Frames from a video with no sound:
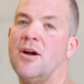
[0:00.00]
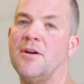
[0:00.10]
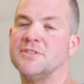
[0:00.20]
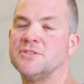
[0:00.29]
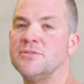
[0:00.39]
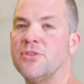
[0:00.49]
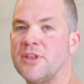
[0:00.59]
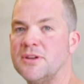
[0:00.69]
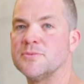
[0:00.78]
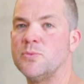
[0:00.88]
off a
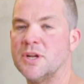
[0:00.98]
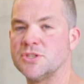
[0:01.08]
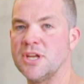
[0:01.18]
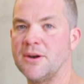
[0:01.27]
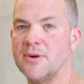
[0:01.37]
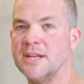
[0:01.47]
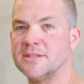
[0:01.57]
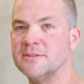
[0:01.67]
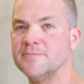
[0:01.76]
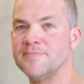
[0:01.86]
2000 watt generator.